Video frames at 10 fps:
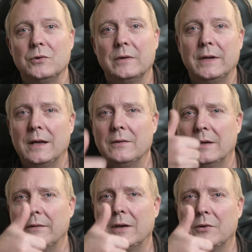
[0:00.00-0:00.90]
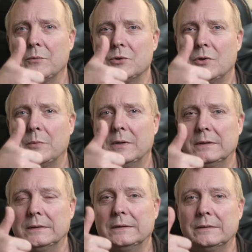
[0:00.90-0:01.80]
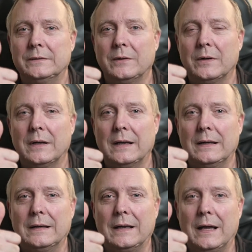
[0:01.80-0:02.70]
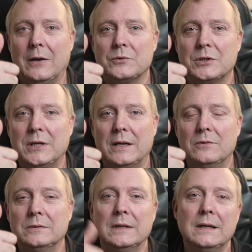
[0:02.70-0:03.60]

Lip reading: the video, give it a thumbs up. That helps the channel.